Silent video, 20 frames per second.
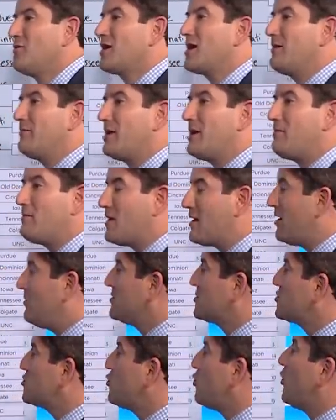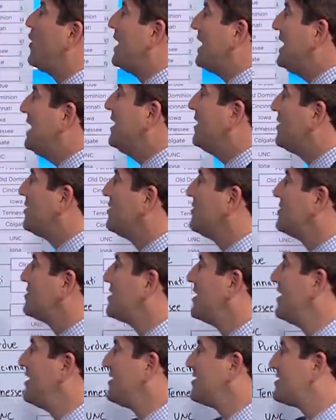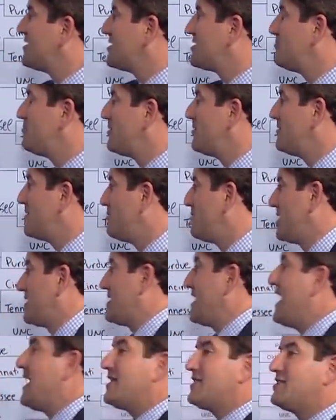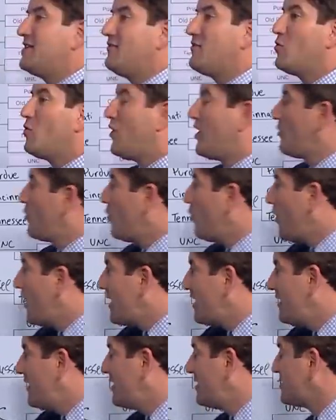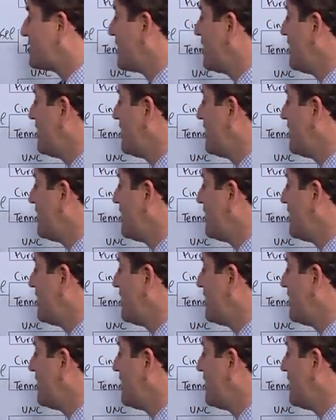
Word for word: coming up on almost twenty years mm-hmm. since the Big Ten has even won one of these.